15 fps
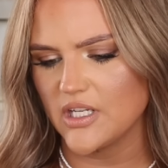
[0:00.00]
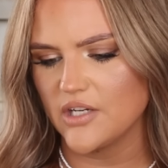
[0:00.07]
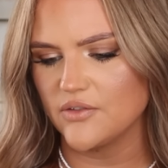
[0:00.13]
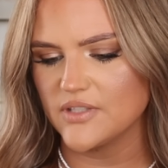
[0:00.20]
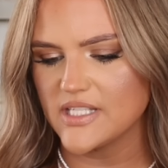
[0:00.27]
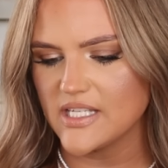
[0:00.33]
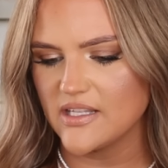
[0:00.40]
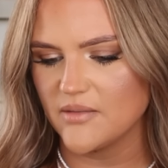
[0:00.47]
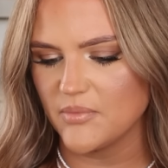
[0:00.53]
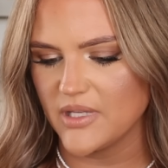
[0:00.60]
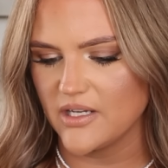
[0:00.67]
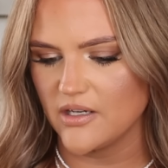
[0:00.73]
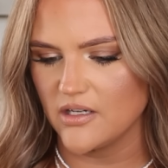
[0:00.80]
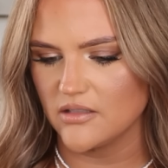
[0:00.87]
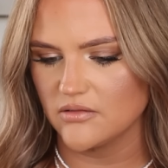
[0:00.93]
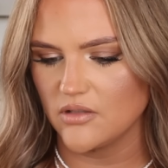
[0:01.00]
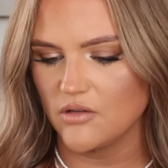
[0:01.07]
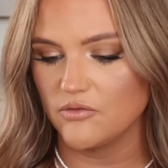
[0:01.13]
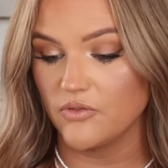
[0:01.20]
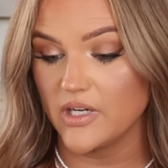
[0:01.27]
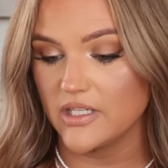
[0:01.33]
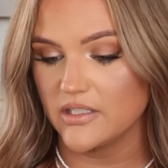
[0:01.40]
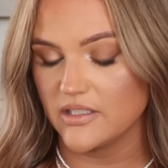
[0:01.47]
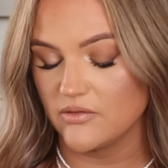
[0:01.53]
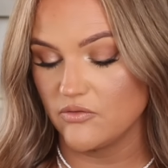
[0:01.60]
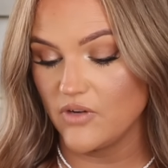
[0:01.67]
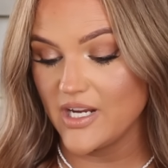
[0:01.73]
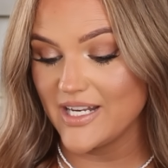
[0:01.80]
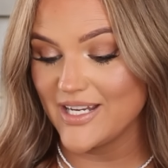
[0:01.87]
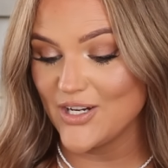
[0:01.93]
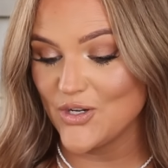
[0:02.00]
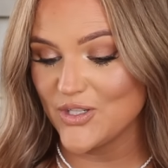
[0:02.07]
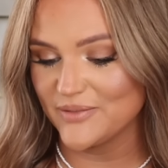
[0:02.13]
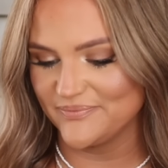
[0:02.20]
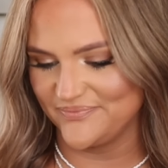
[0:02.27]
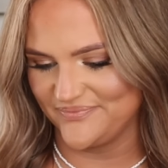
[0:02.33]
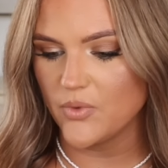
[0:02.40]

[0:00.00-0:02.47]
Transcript: I don't see them here. Oh, right here.